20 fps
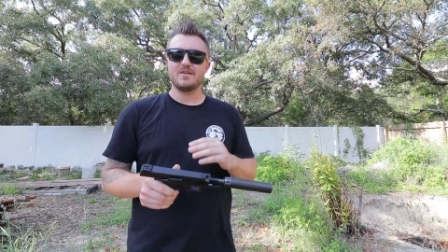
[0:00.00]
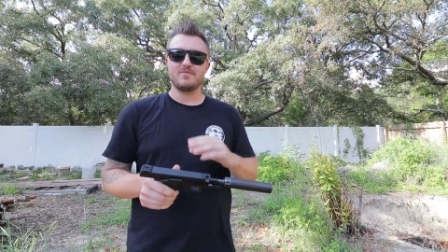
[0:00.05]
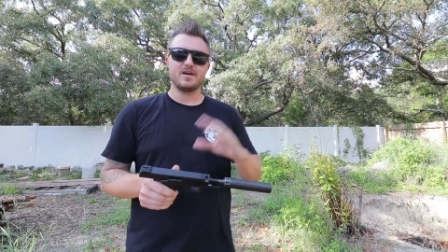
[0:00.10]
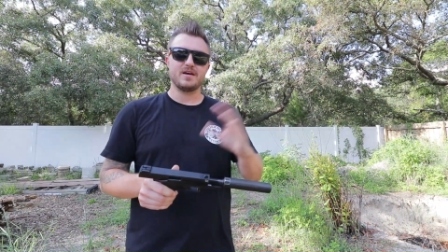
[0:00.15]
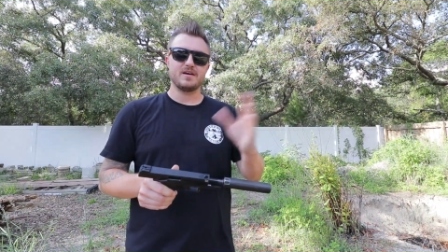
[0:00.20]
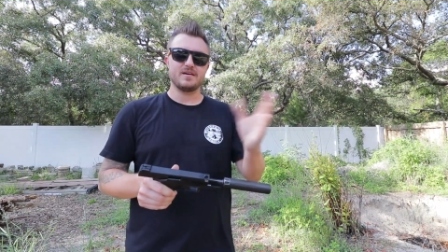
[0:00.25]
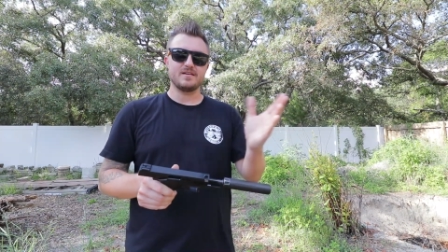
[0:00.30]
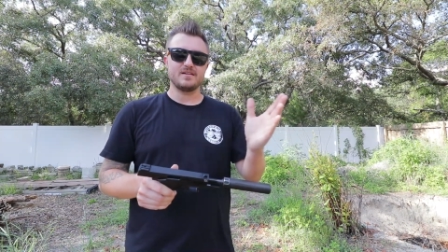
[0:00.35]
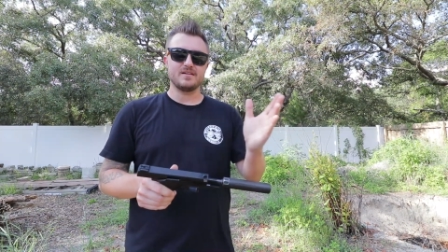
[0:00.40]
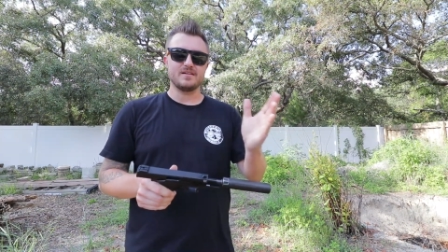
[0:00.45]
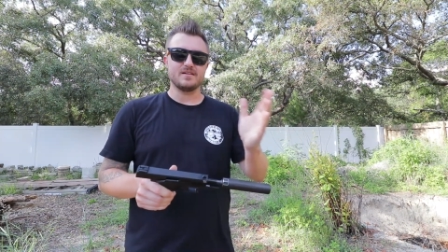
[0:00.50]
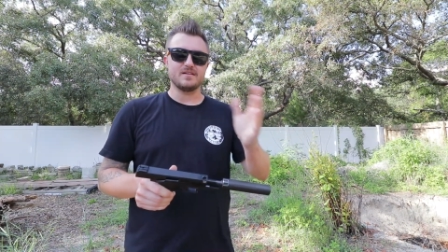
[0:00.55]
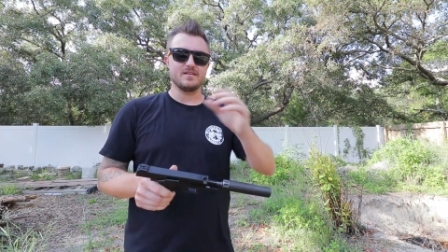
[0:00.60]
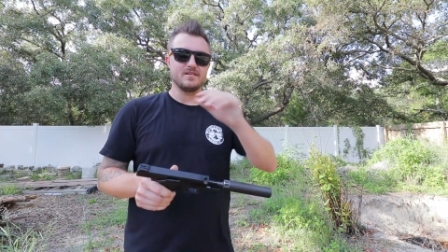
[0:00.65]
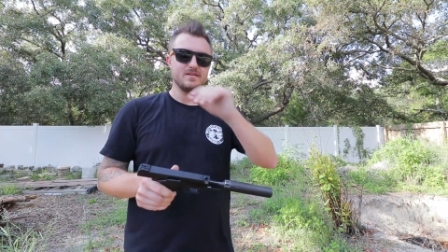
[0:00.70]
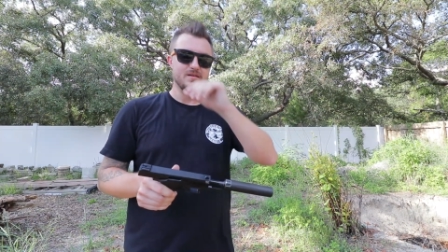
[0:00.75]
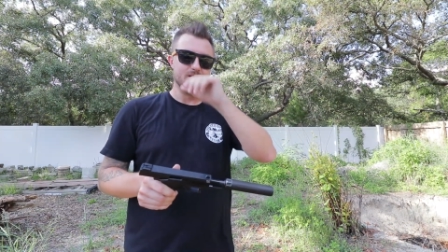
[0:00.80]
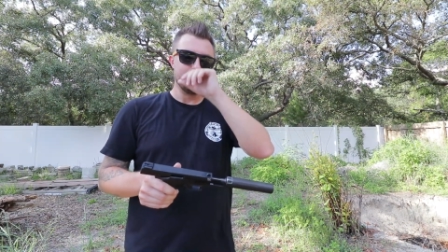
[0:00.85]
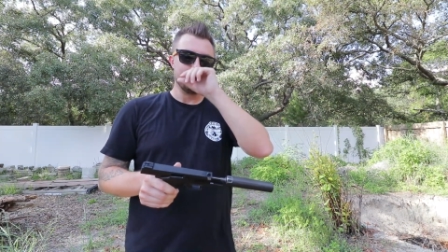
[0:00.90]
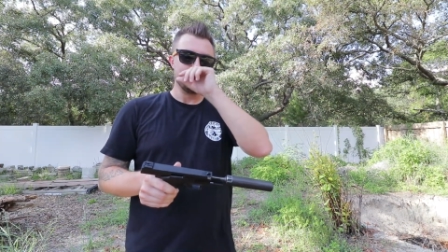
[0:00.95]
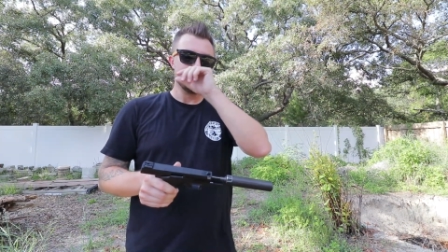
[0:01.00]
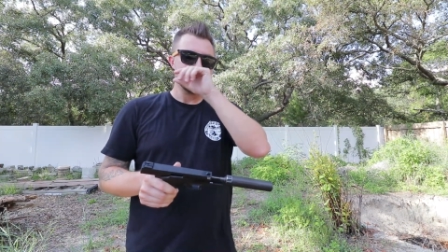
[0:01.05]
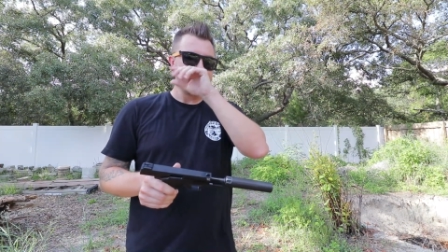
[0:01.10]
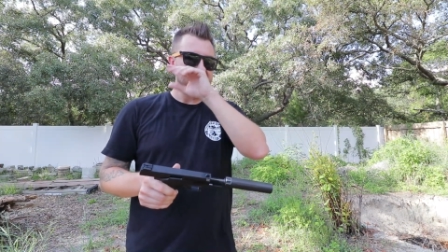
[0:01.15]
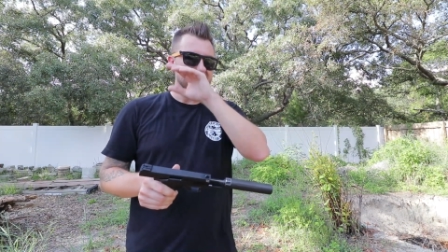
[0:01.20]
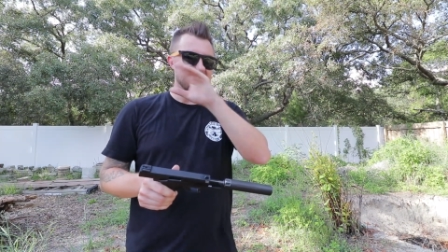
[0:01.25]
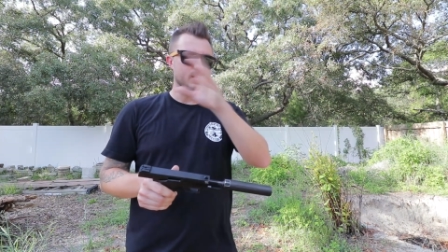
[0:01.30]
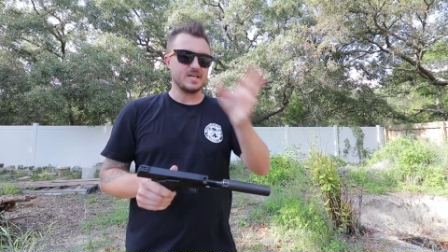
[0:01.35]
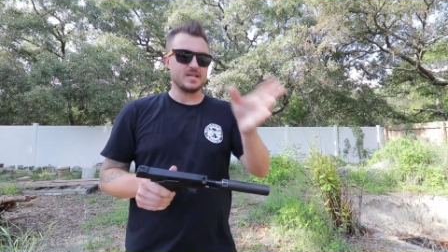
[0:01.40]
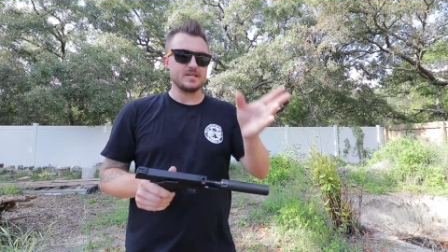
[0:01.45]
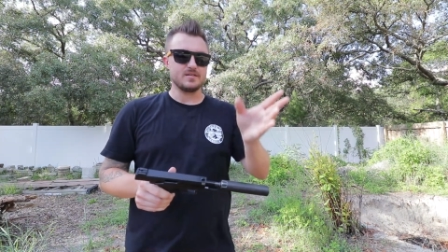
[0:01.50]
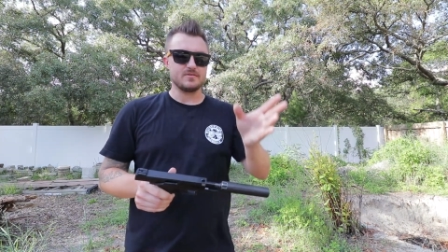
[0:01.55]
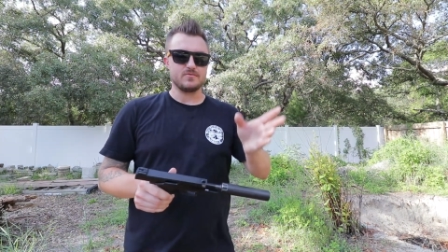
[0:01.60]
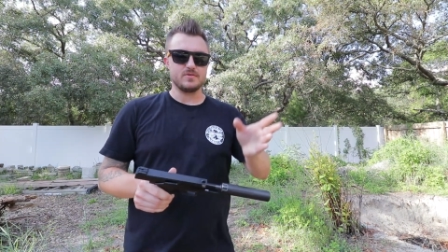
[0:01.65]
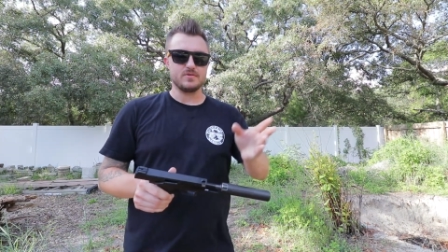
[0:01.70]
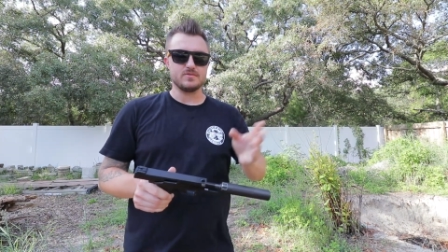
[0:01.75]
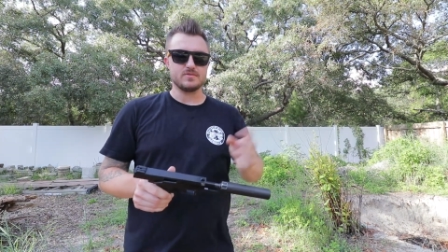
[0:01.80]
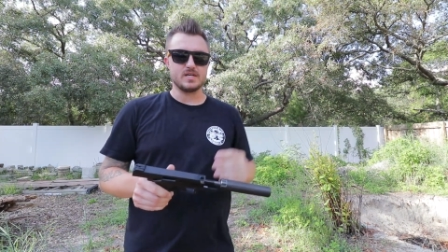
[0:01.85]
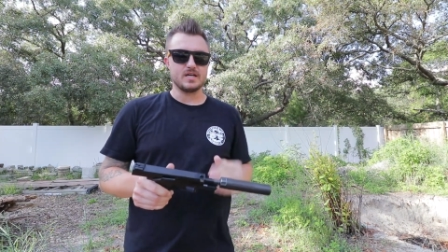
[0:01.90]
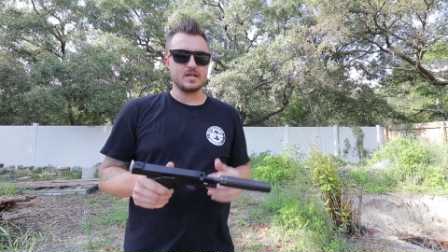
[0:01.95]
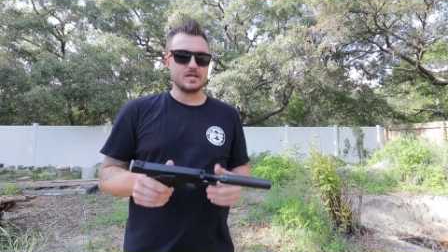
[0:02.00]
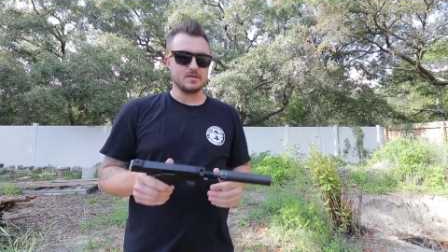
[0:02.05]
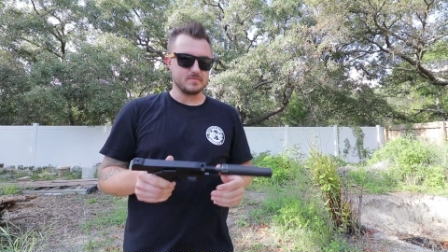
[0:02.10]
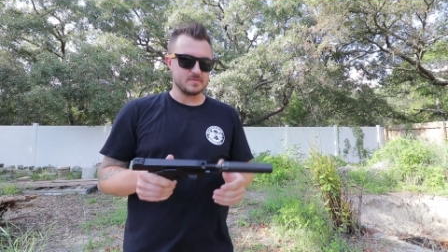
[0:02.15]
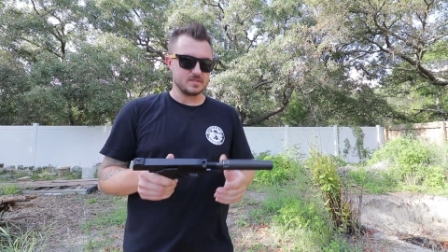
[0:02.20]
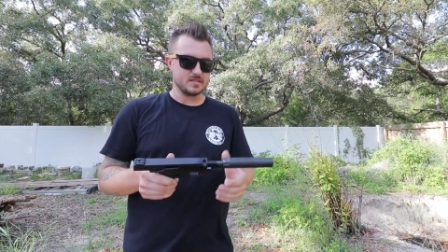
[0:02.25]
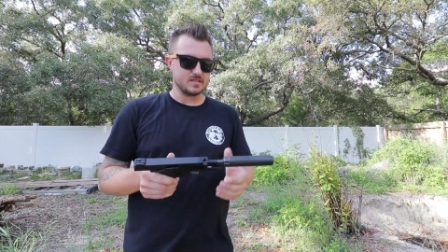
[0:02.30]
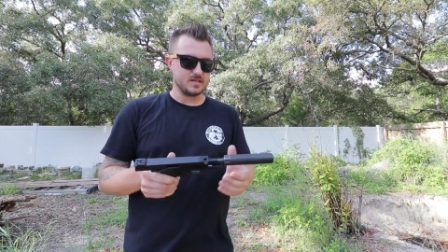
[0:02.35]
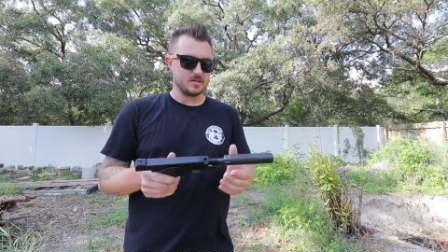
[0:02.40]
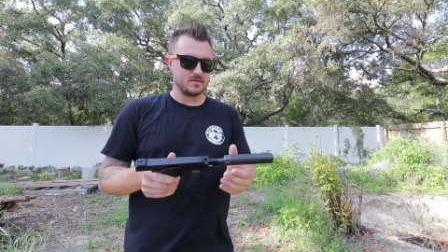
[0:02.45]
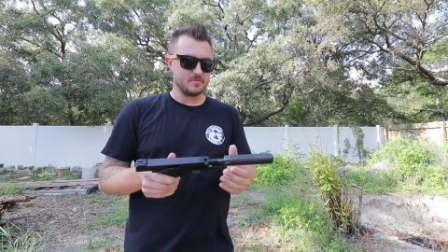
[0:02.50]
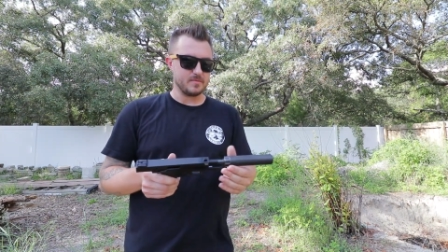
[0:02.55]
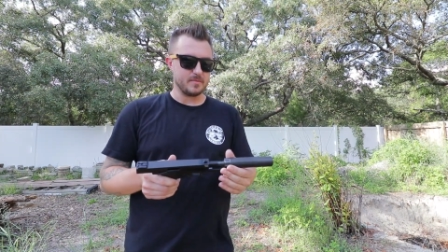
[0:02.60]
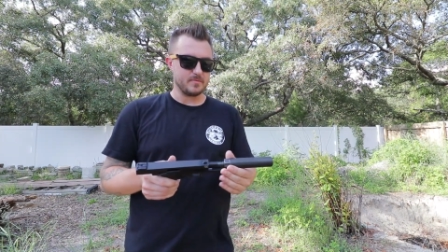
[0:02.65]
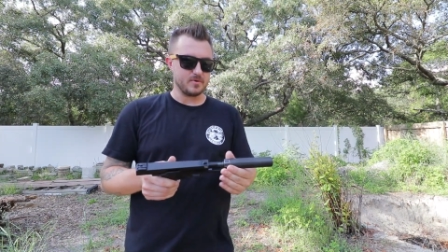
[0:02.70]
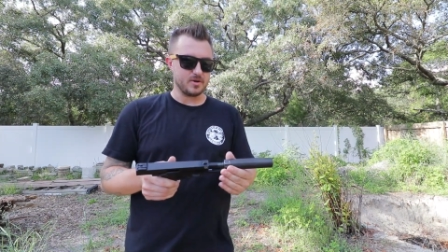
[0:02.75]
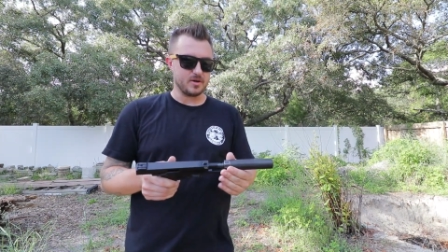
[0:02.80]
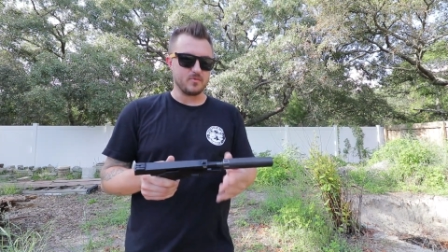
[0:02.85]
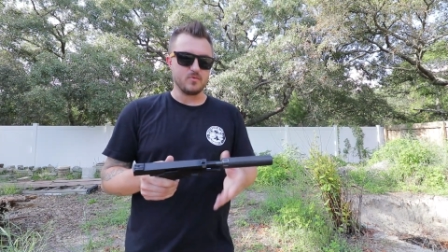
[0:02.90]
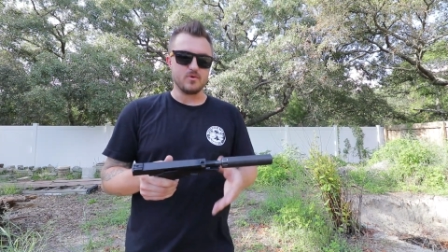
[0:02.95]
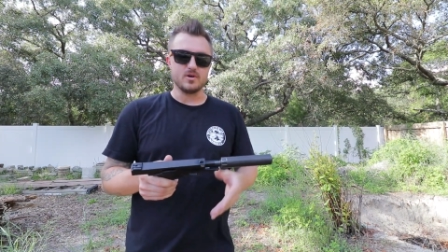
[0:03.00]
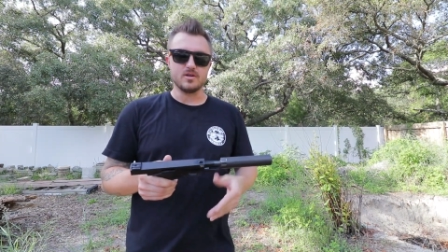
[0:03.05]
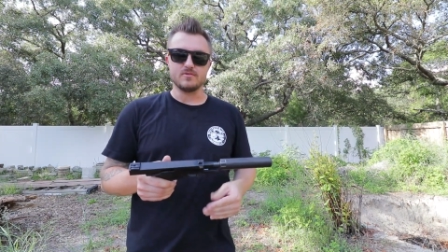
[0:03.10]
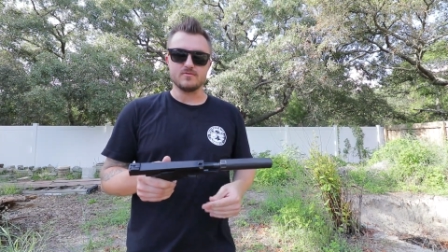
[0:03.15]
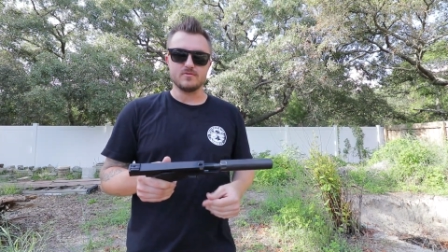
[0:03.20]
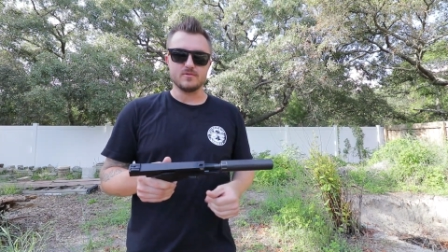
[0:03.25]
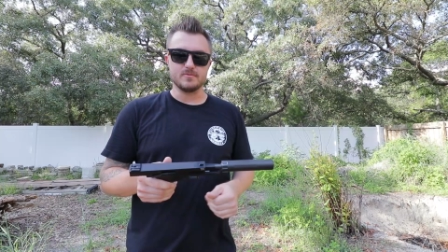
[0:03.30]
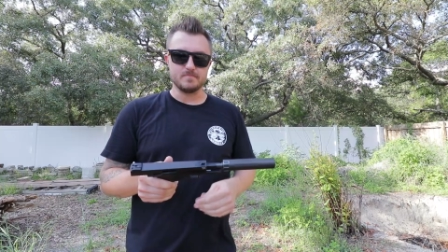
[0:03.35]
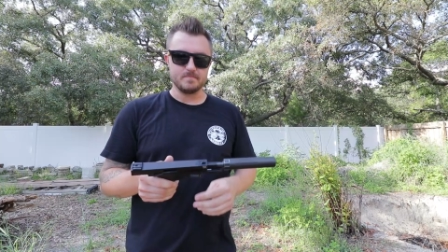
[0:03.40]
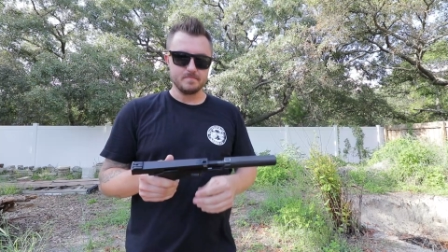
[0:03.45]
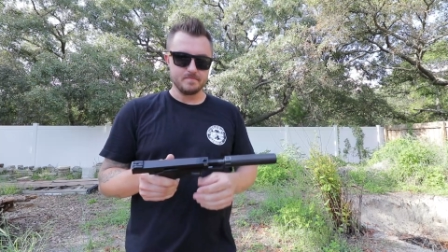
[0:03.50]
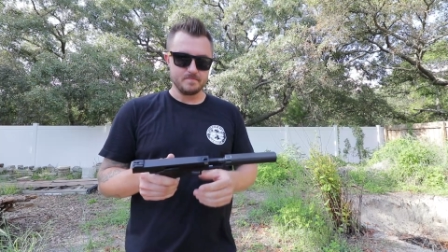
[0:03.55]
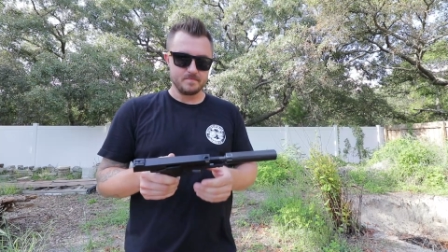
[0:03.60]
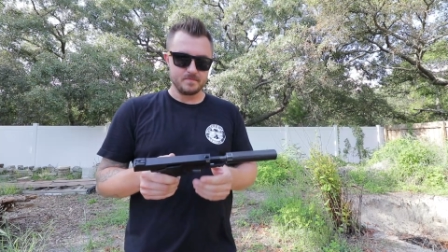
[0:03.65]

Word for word: I've had. Uh, some land a few times, and I remember on one of them,